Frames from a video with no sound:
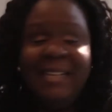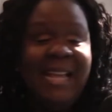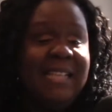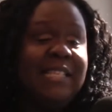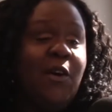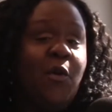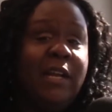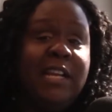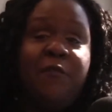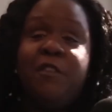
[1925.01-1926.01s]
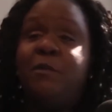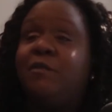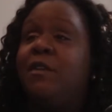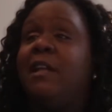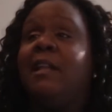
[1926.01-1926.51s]
That's the only difference
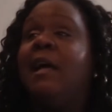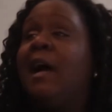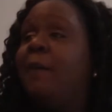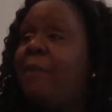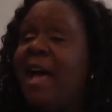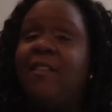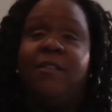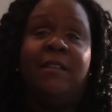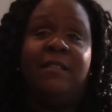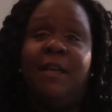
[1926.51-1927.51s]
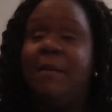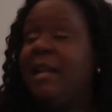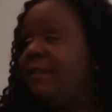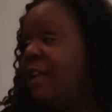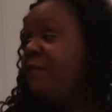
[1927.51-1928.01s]
between a pastor and
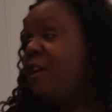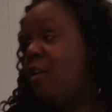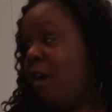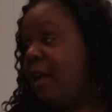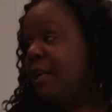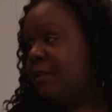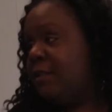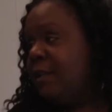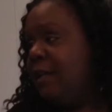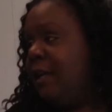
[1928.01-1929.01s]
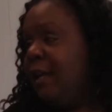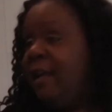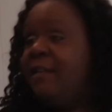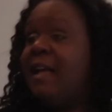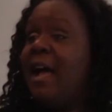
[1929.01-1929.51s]
somebody else, if they're honest,
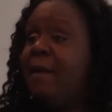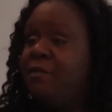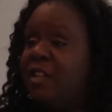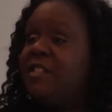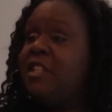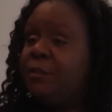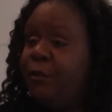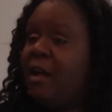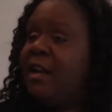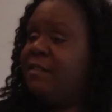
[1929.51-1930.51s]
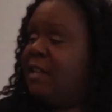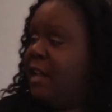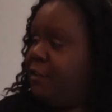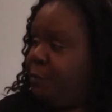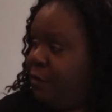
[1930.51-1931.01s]
is I'm just as flawed as the
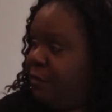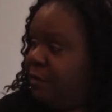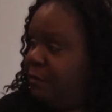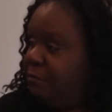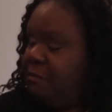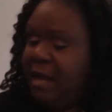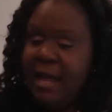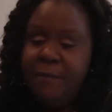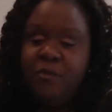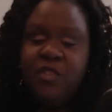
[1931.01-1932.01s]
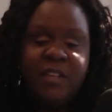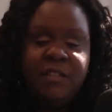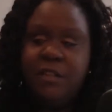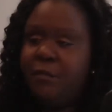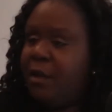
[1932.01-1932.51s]
next person. I am
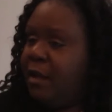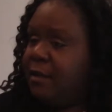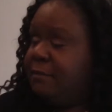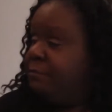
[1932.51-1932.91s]
just as flawed.